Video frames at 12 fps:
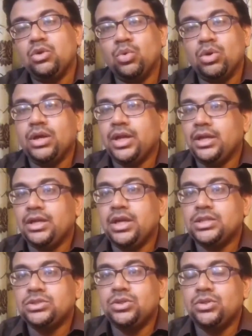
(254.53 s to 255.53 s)
cooker in
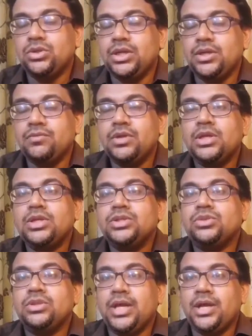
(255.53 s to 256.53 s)
class autoclave
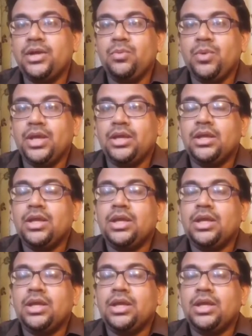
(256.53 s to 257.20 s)
so that way